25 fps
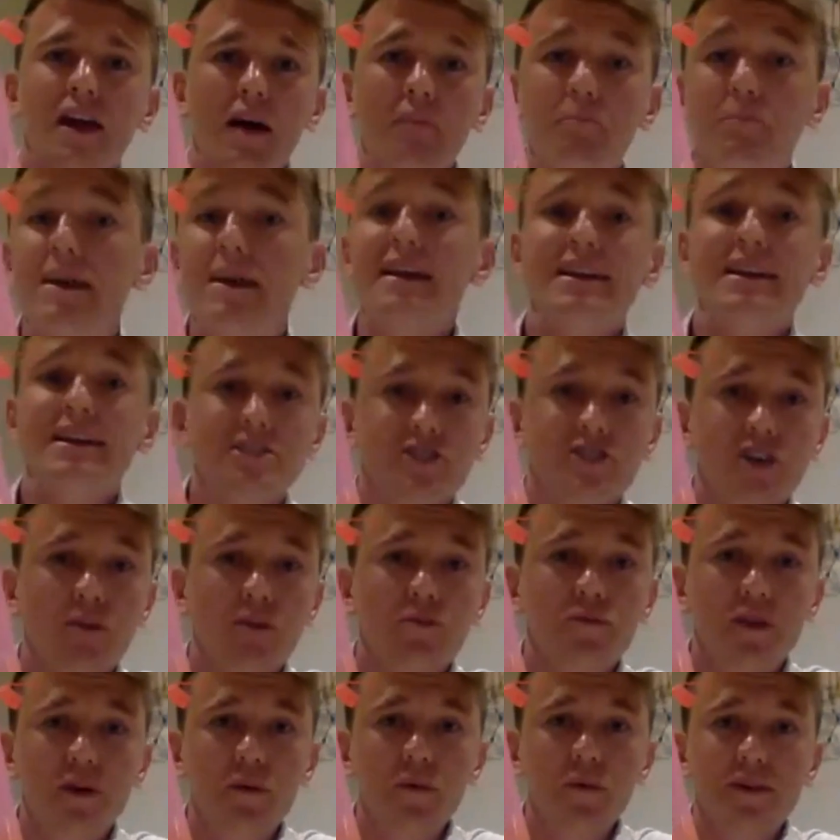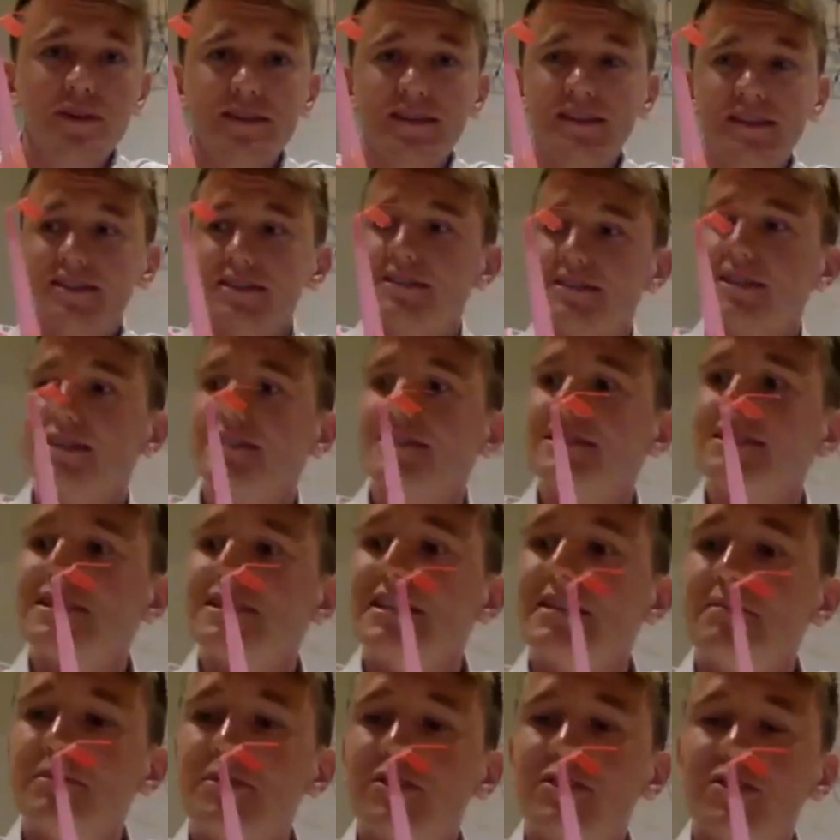building something with this
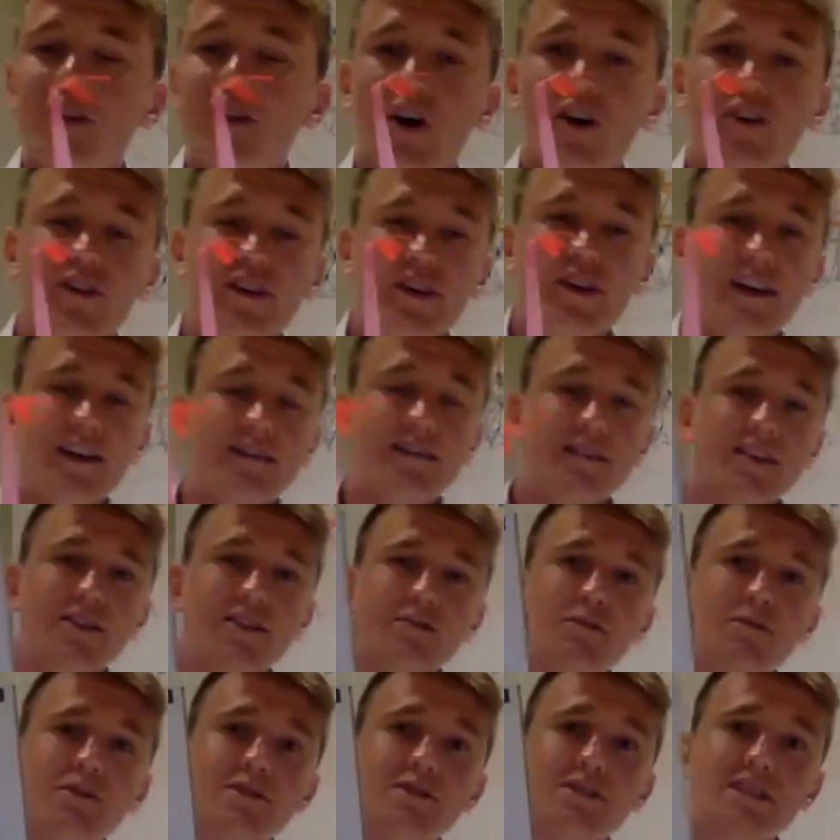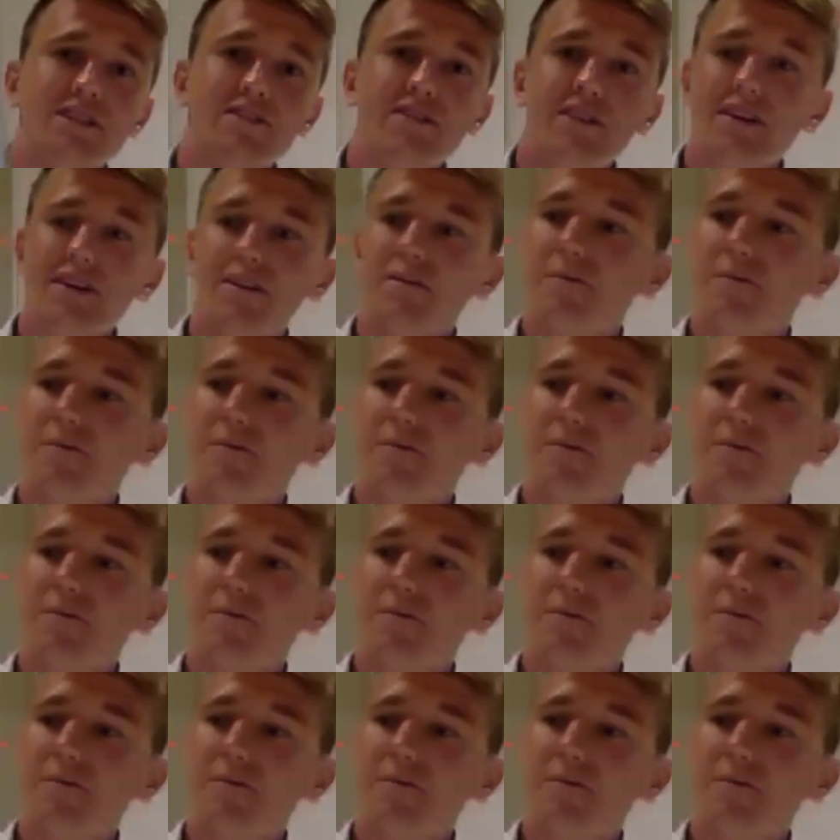STEAM Starter Kit that you receive,